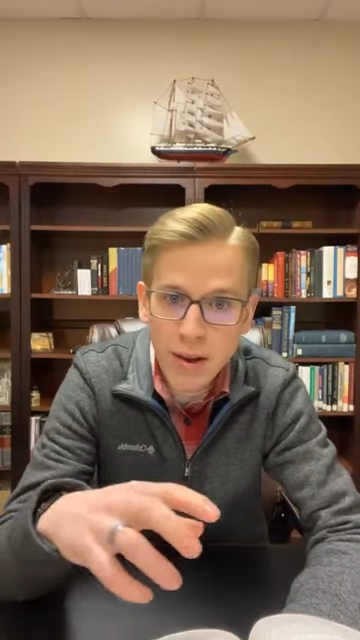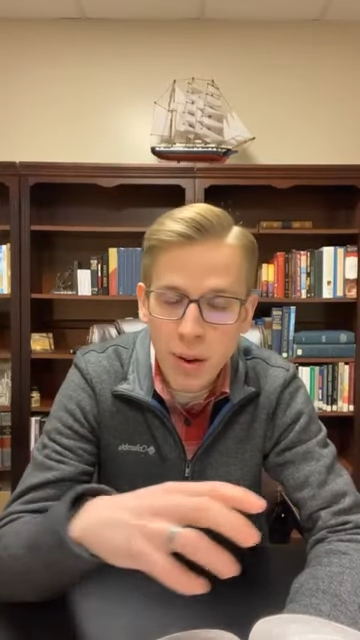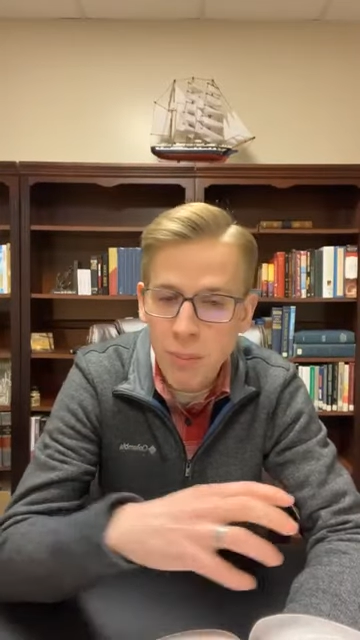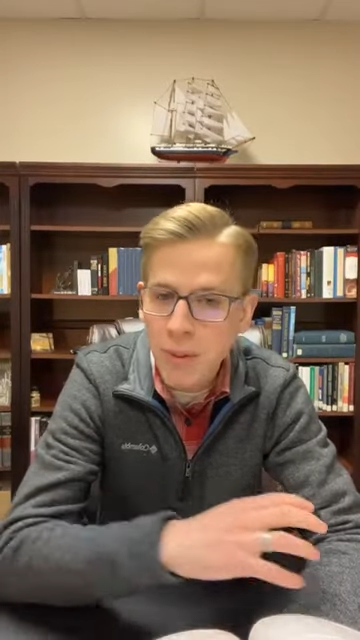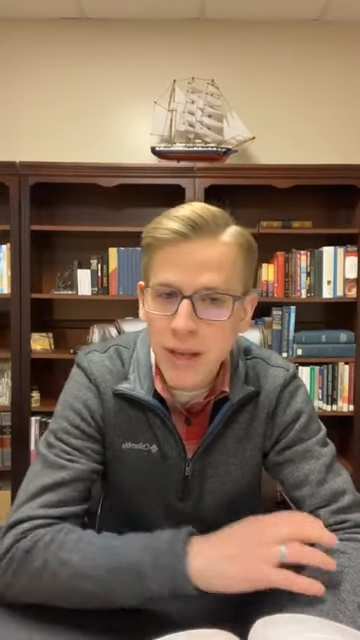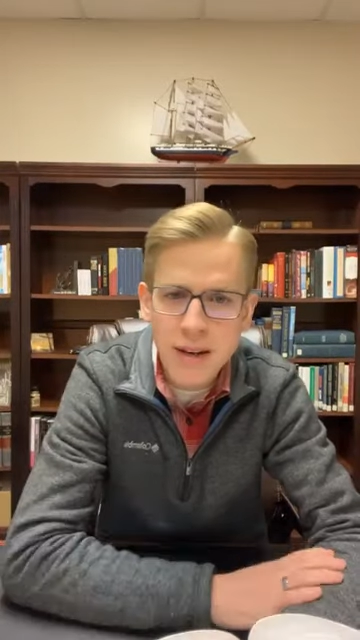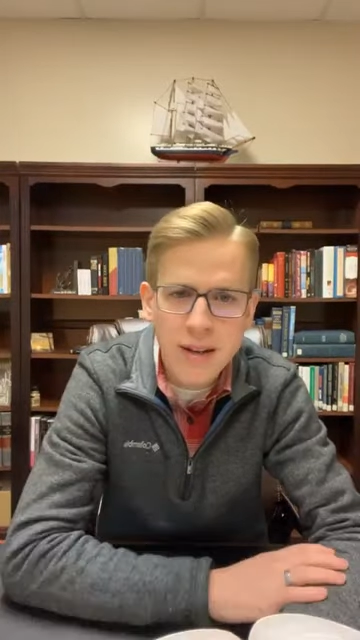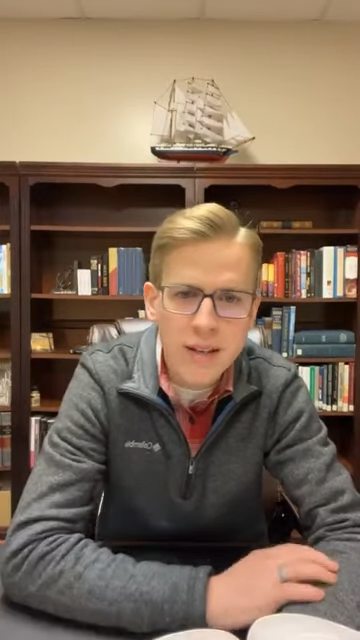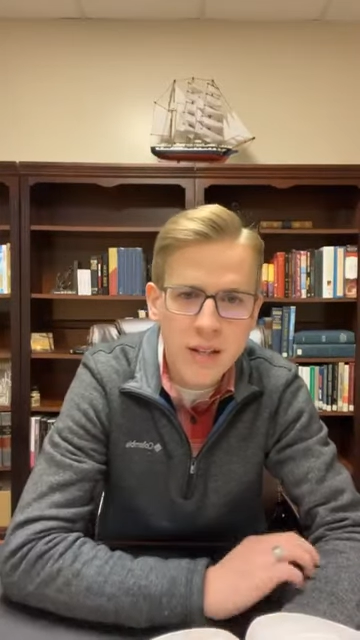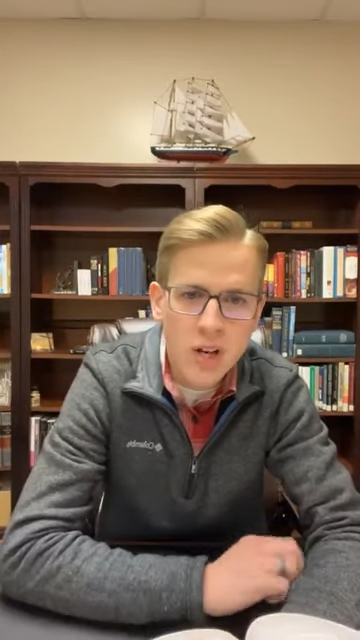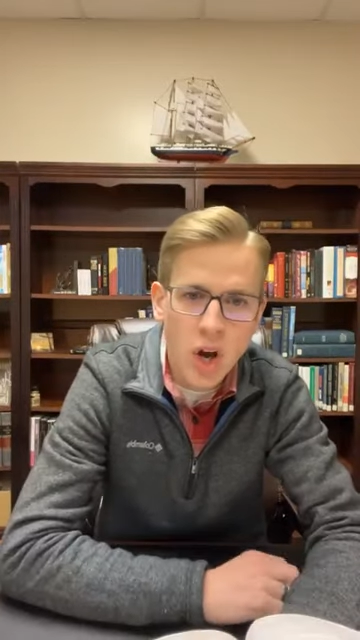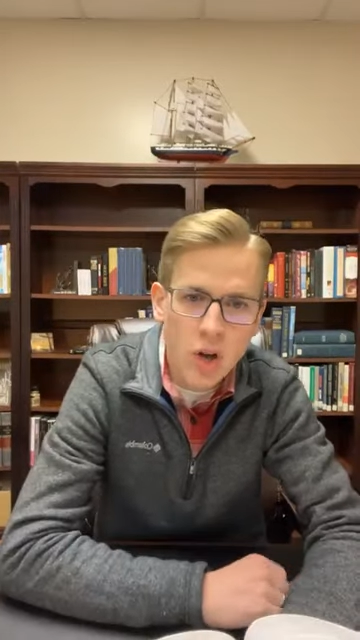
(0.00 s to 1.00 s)
and
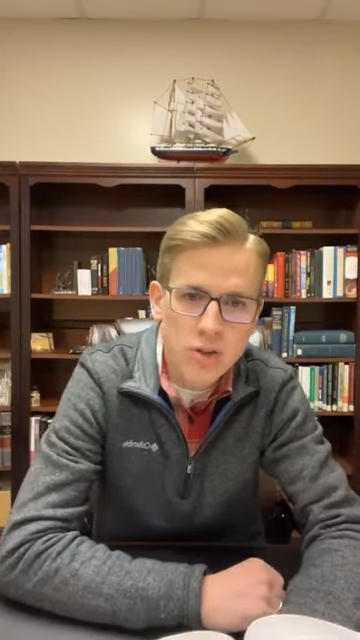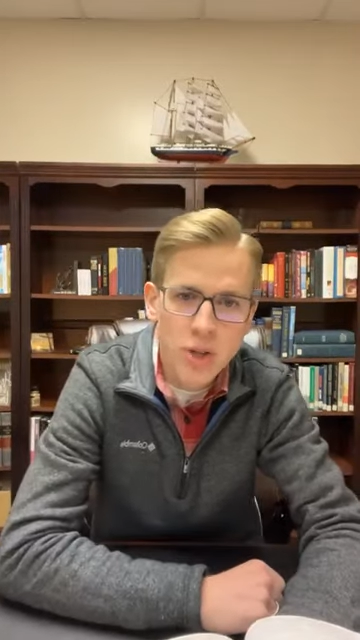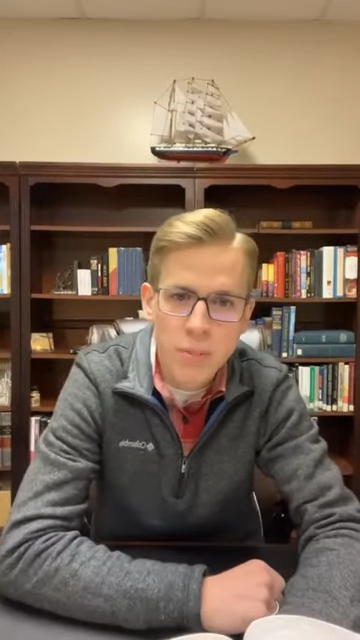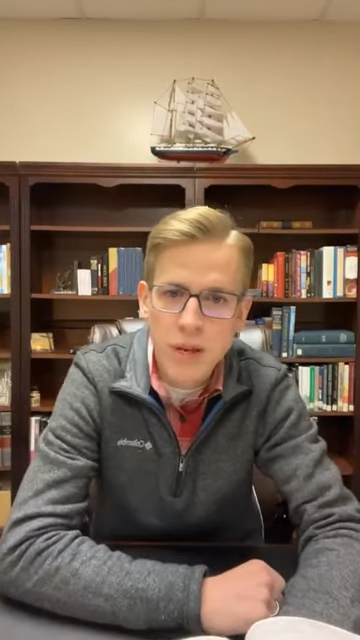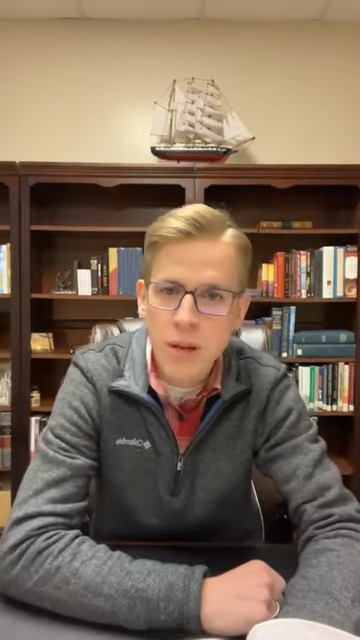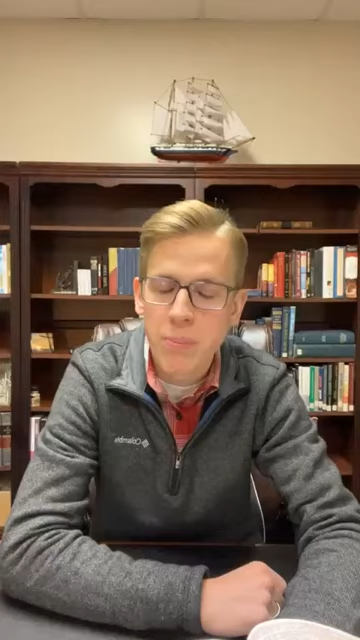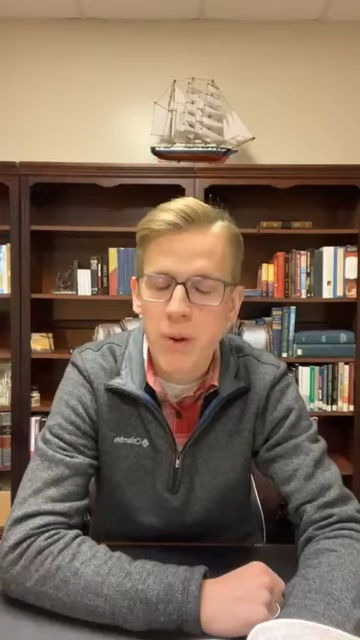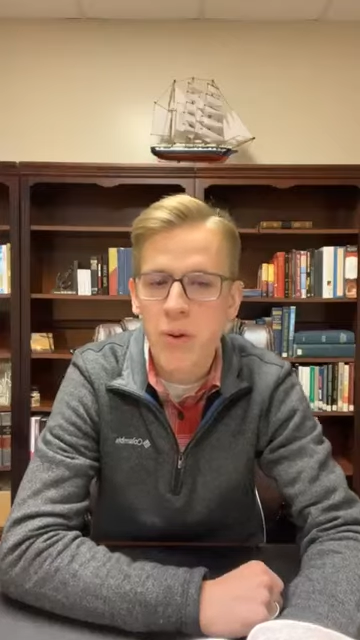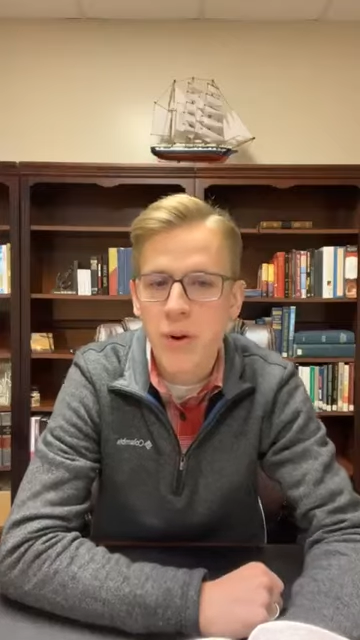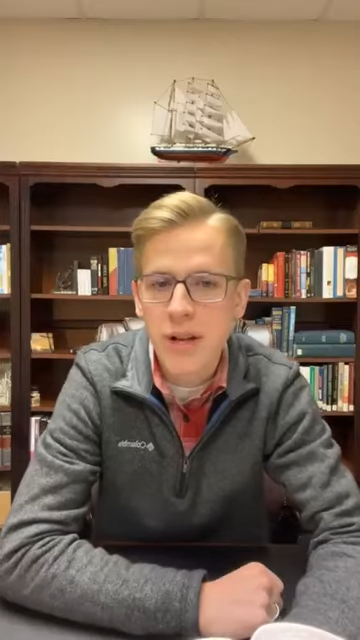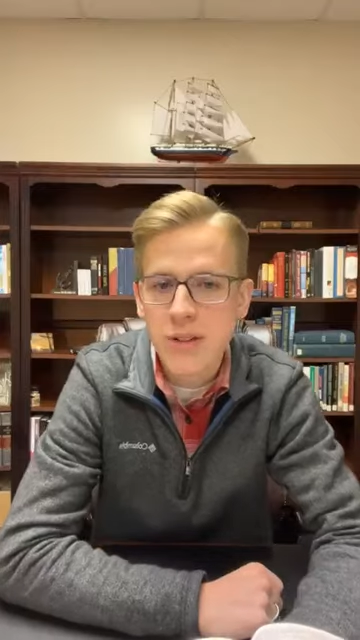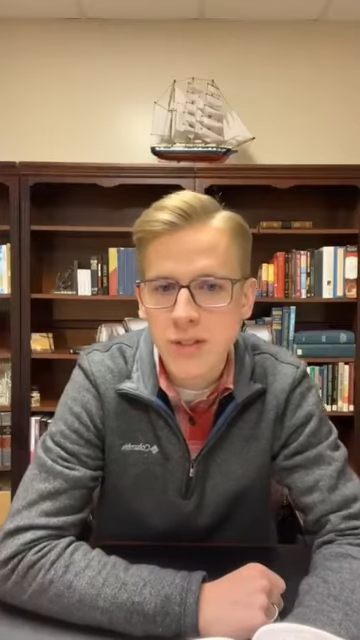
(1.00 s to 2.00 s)
immediately calls them
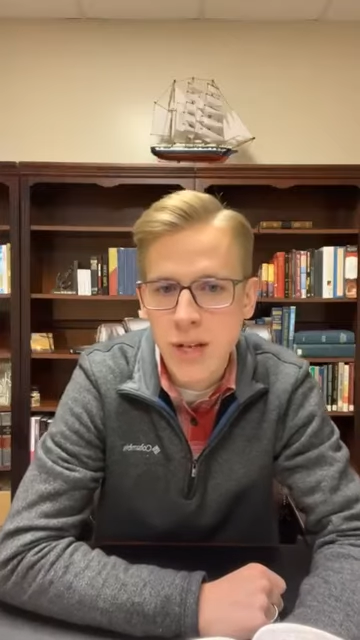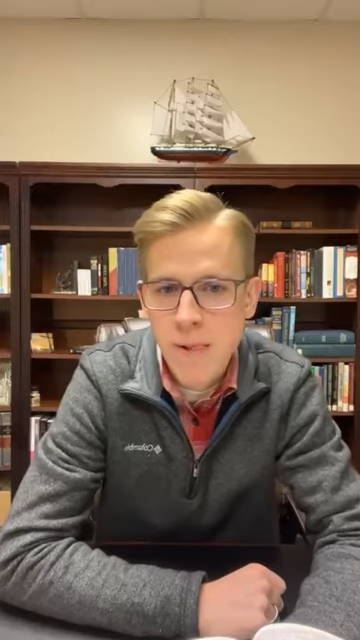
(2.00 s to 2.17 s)
hypocrites.